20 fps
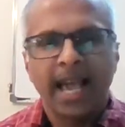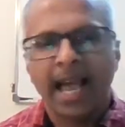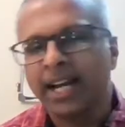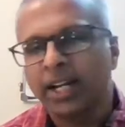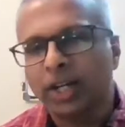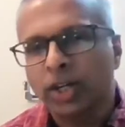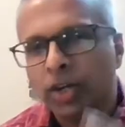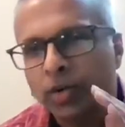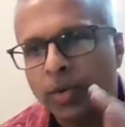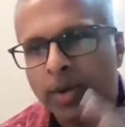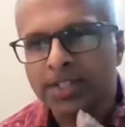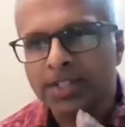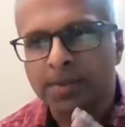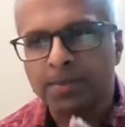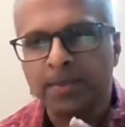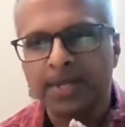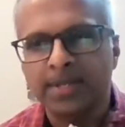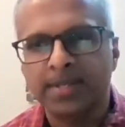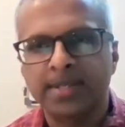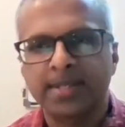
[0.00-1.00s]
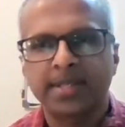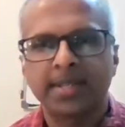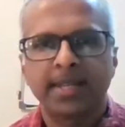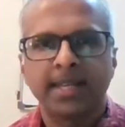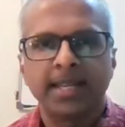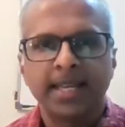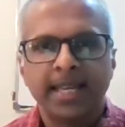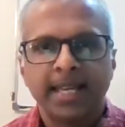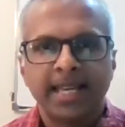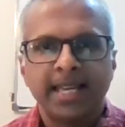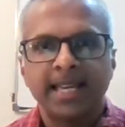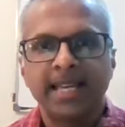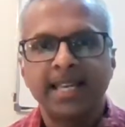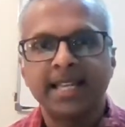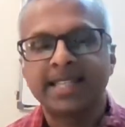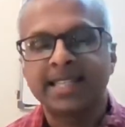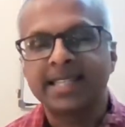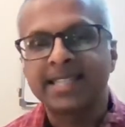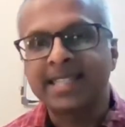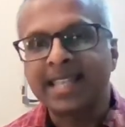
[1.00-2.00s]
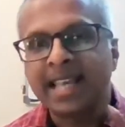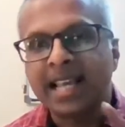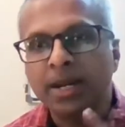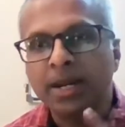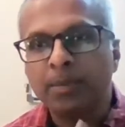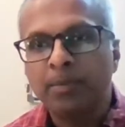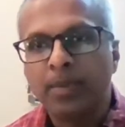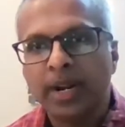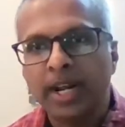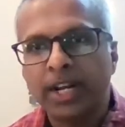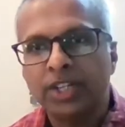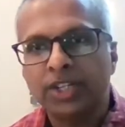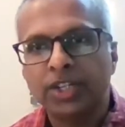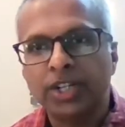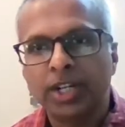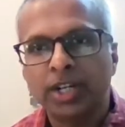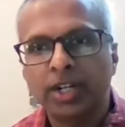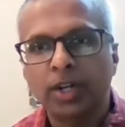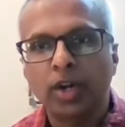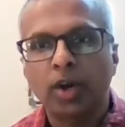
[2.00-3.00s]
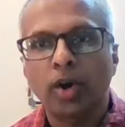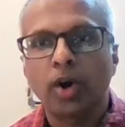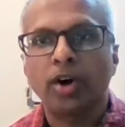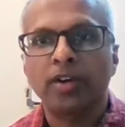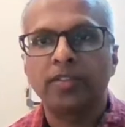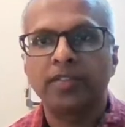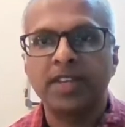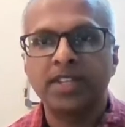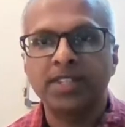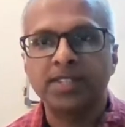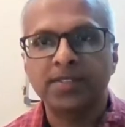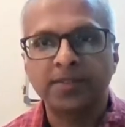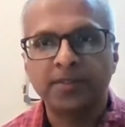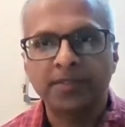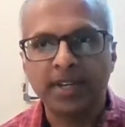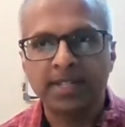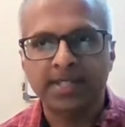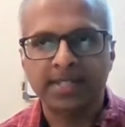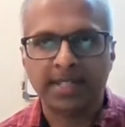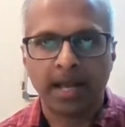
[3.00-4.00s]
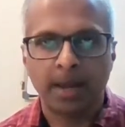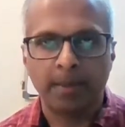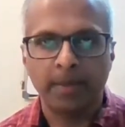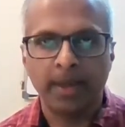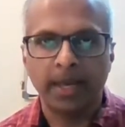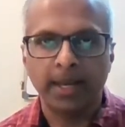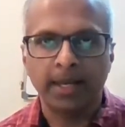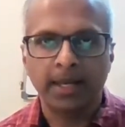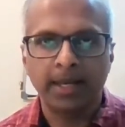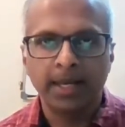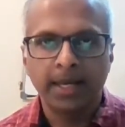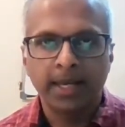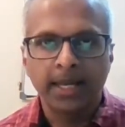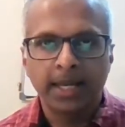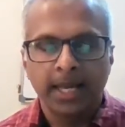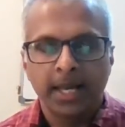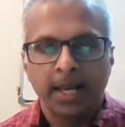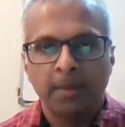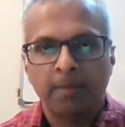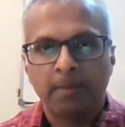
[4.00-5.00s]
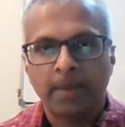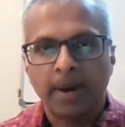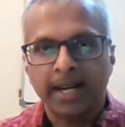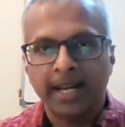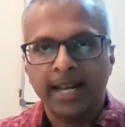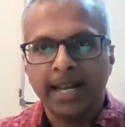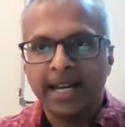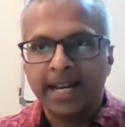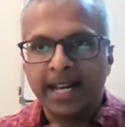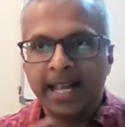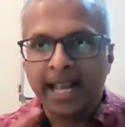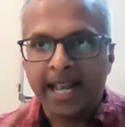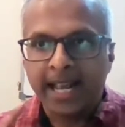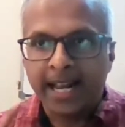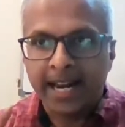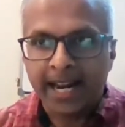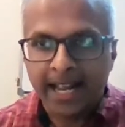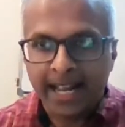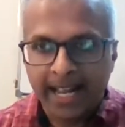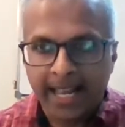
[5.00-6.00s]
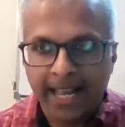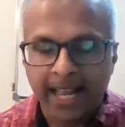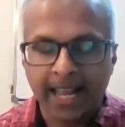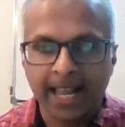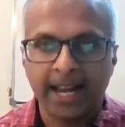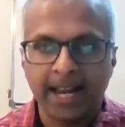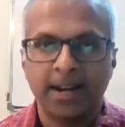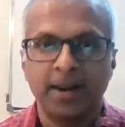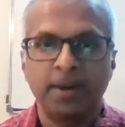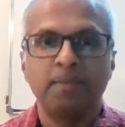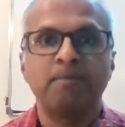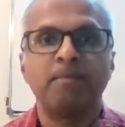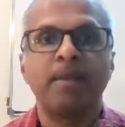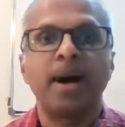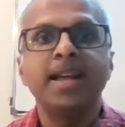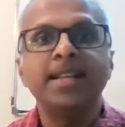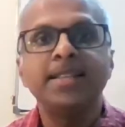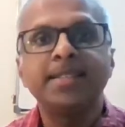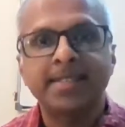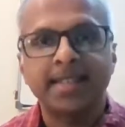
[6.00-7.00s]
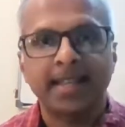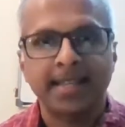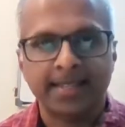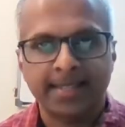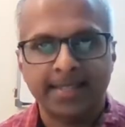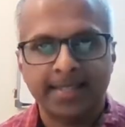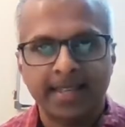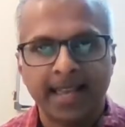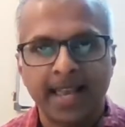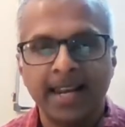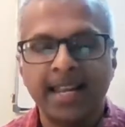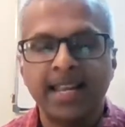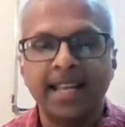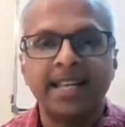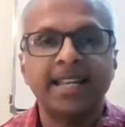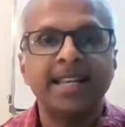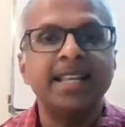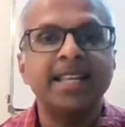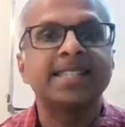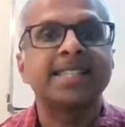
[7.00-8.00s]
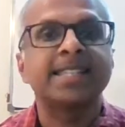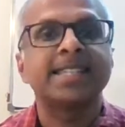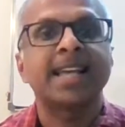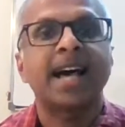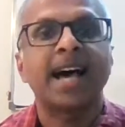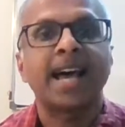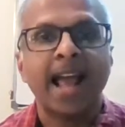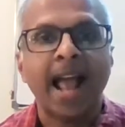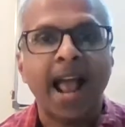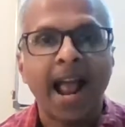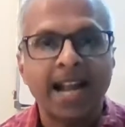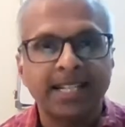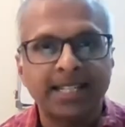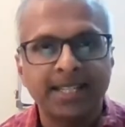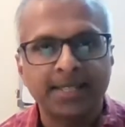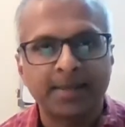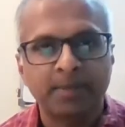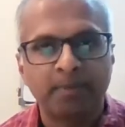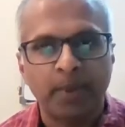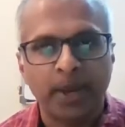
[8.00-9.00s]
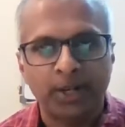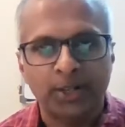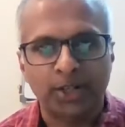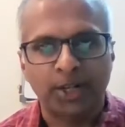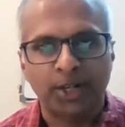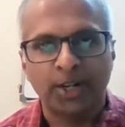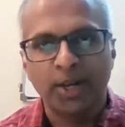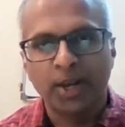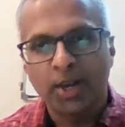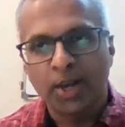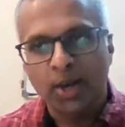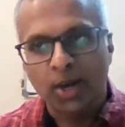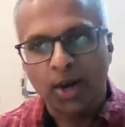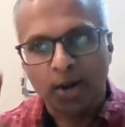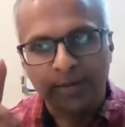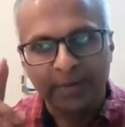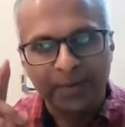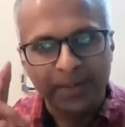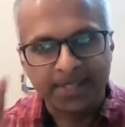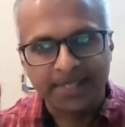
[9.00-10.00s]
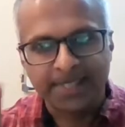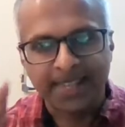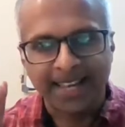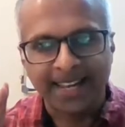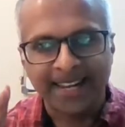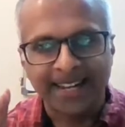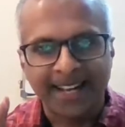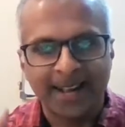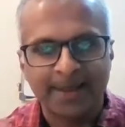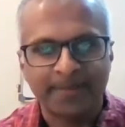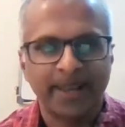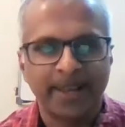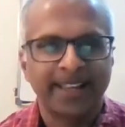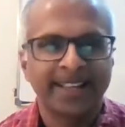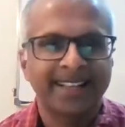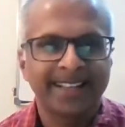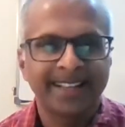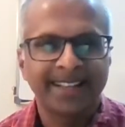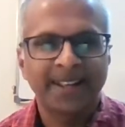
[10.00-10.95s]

And Christmas is a celebration of his first coming, but it reminds us and increases our anticipation of his second coming.